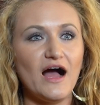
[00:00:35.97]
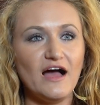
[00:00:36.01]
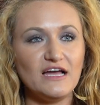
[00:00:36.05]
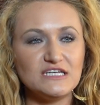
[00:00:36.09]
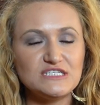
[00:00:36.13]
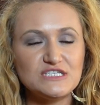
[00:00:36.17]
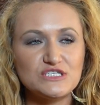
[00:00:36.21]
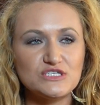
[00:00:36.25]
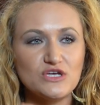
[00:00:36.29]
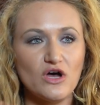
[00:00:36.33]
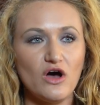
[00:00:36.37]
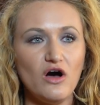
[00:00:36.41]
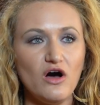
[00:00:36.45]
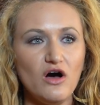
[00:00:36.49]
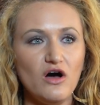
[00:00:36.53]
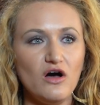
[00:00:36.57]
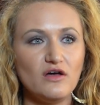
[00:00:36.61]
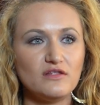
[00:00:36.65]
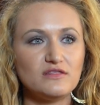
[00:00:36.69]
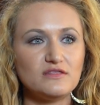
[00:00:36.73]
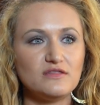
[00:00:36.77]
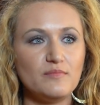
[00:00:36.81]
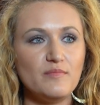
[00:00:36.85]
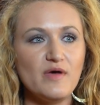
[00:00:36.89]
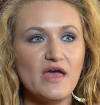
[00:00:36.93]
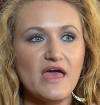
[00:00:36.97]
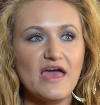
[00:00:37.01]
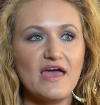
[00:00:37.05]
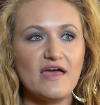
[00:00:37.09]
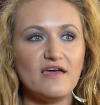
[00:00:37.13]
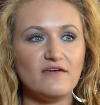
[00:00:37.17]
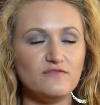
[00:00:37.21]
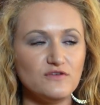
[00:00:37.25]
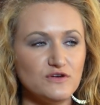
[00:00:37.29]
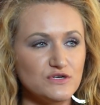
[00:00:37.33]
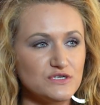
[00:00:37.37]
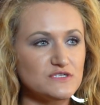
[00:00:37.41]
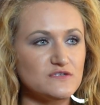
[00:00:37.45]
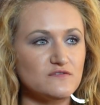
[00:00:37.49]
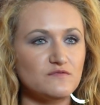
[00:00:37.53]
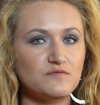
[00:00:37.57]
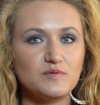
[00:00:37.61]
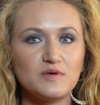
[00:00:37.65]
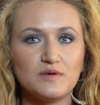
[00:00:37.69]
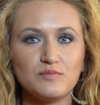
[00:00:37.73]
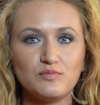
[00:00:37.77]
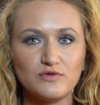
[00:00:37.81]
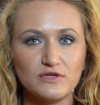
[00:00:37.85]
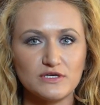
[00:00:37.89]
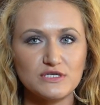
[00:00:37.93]
I saw the behaviors of
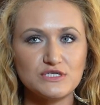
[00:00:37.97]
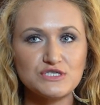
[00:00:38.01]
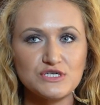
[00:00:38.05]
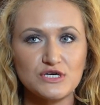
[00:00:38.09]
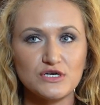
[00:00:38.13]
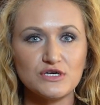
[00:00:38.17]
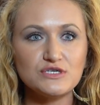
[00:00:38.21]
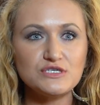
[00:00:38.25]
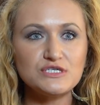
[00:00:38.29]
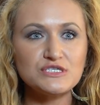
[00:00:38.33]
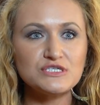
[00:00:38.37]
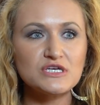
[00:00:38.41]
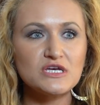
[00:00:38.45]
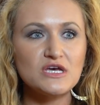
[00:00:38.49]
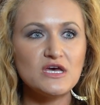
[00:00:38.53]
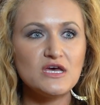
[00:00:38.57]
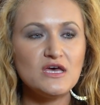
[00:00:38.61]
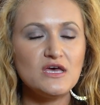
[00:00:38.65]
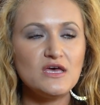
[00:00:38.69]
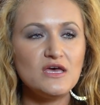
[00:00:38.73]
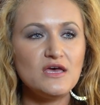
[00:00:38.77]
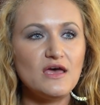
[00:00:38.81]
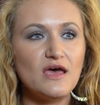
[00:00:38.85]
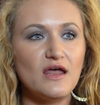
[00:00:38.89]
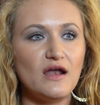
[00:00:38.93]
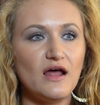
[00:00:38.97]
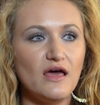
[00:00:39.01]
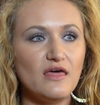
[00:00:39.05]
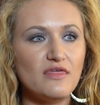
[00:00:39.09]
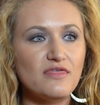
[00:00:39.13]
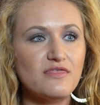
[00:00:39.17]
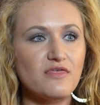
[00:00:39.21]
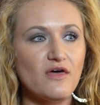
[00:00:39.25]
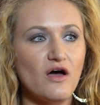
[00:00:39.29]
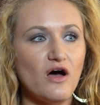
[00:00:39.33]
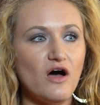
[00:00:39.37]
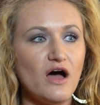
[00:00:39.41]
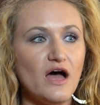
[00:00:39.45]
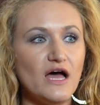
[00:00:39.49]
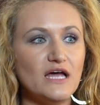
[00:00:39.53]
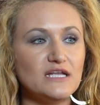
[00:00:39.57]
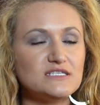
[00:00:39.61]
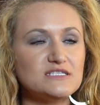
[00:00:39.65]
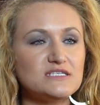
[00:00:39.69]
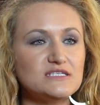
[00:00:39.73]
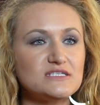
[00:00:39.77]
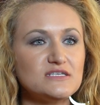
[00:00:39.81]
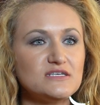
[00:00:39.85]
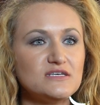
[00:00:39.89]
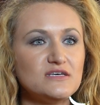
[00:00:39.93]
people at church and I
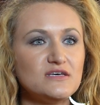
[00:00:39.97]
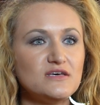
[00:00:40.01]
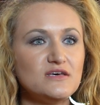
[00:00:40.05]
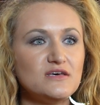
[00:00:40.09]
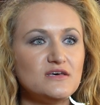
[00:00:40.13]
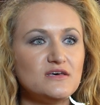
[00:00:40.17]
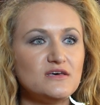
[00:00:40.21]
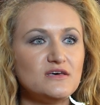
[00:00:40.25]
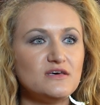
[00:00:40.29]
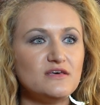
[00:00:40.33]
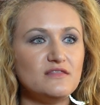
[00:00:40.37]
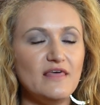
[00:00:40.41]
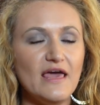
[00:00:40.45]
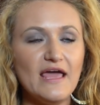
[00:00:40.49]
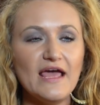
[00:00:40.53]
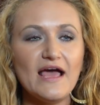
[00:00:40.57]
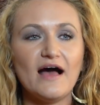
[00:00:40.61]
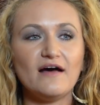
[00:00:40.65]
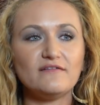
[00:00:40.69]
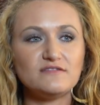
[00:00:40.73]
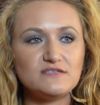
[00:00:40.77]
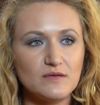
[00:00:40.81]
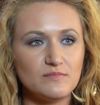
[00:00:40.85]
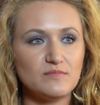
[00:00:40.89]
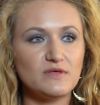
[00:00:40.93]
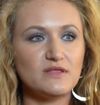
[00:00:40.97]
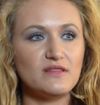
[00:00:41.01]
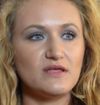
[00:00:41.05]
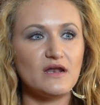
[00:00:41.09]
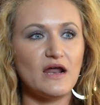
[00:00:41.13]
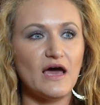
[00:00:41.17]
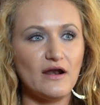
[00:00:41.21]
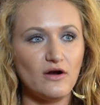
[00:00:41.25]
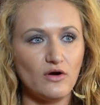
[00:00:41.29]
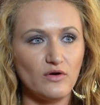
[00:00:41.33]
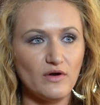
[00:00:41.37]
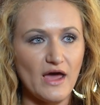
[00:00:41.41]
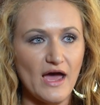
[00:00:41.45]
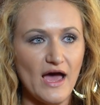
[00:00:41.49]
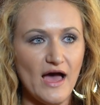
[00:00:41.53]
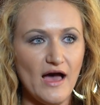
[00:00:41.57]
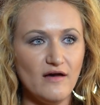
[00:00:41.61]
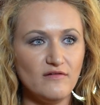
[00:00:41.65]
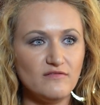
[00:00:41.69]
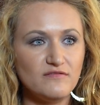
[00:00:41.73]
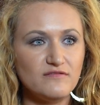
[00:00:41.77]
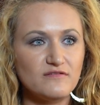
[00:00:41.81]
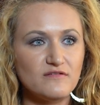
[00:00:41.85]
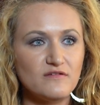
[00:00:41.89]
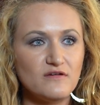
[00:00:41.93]
thought, they have something that I don't
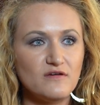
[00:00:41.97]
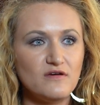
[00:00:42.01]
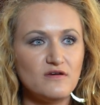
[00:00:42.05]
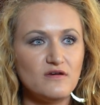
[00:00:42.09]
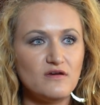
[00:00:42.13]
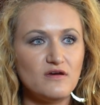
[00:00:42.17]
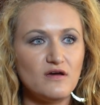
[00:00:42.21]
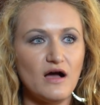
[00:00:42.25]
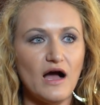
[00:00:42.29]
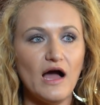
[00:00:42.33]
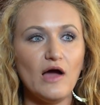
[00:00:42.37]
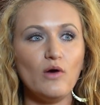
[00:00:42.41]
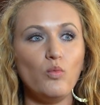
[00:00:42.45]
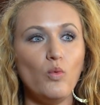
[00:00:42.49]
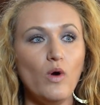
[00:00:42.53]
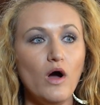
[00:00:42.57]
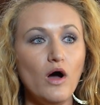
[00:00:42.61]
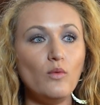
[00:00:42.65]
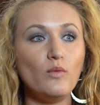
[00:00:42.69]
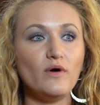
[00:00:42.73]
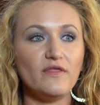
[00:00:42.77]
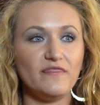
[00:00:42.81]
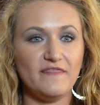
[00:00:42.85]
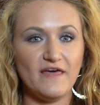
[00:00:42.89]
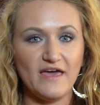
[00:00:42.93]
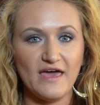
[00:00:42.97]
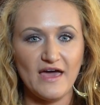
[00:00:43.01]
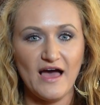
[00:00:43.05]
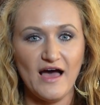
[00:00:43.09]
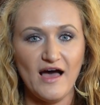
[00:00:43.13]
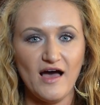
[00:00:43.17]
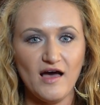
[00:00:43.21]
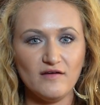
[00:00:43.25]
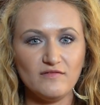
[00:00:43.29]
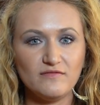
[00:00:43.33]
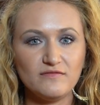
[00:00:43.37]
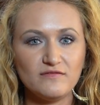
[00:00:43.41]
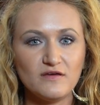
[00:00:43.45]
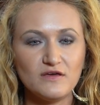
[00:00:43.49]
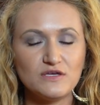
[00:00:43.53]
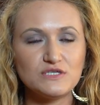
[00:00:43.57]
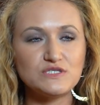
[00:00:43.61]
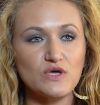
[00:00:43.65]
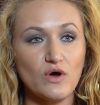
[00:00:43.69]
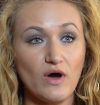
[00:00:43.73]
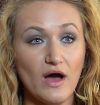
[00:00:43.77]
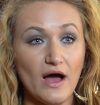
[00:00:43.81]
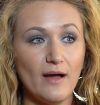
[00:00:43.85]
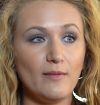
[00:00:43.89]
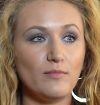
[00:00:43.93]
have. I want what they have,
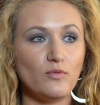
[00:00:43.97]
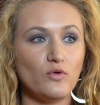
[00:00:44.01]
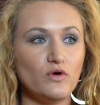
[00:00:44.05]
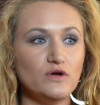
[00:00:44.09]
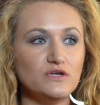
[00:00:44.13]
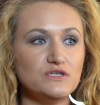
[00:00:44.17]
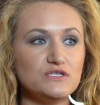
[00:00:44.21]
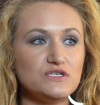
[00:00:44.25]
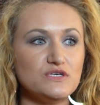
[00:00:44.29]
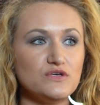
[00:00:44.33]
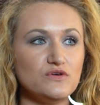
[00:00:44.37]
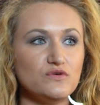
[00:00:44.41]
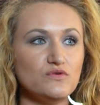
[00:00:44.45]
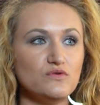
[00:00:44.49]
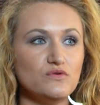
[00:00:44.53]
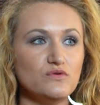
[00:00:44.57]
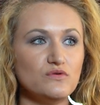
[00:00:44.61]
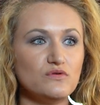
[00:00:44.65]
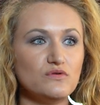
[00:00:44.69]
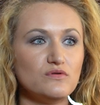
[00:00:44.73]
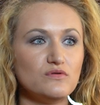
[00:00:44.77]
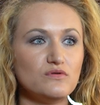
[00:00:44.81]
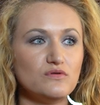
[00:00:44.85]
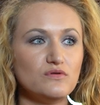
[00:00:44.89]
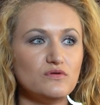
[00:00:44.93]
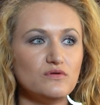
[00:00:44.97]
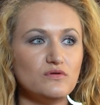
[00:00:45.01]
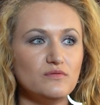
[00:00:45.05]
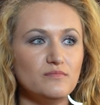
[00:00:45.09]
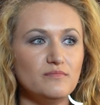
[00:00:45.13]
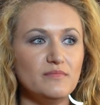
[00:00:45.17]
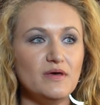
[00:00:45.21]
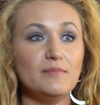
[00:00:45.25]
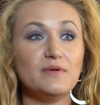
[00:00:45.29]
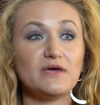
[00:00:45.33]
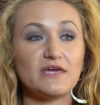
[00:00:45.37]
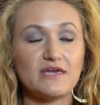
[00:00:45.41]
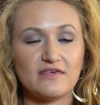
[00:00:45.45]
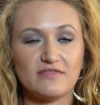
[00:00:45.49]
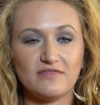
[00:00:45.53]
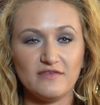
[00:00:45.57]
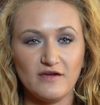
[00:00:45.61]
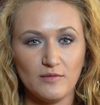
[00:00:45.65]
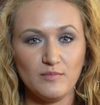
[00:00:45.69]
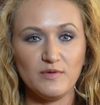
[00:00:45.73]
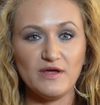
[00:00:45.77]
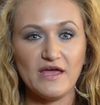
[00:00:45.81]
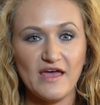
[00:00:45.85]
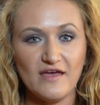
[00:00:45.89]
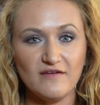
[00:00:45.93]
so I'm going to mimic
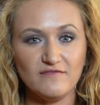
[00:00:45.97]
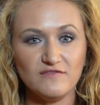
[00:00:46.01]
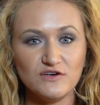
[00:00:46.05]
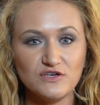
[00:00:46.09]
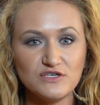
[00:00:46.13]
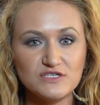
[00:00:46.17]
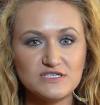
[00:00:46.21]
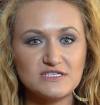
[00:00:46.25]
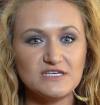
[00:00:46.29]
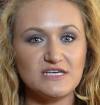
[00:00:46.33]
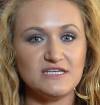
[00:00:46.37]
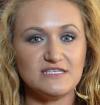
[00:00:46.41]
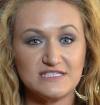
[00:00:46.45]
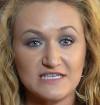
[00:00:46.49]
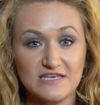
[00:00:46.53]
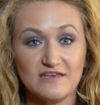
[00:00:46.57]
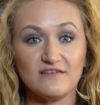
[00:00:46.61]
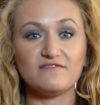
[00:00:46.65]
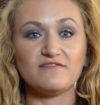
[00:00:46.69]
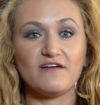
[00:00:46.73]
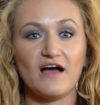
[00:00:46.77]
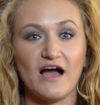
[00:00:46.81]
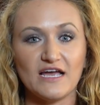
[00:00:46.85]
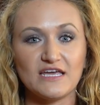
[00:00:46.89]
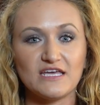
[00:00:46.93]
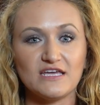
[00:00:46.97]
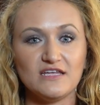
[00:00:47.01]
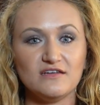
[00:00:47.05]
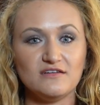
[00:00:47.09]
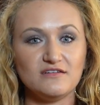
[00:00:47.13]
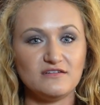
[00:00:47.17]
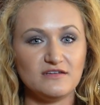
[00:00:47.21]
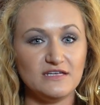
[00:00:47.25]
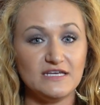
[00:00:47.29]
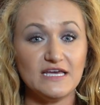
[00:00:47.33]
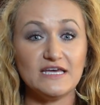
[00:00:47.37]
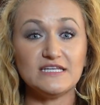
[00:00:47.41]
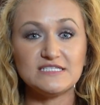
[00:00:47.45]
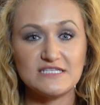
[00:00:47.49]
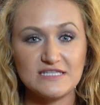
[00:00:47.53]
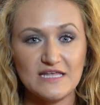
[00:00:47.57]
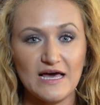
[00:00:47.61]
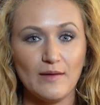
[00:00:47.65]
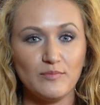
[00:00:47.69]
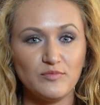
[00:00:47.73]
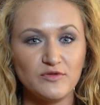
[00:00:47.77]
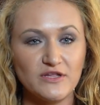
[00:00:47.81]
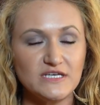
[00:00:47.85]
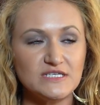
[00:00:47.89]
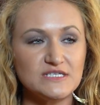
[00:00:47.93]
their behaviors and see if I can get to
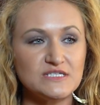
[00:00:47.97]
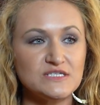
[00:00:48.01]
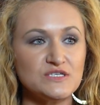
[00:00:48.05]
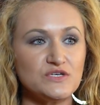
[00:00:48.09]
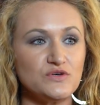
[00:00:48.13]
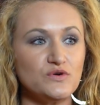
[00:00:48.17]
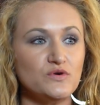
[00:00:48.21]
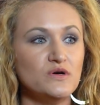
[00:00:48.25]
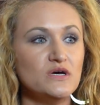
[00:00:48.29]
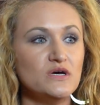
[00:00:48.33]
that place too.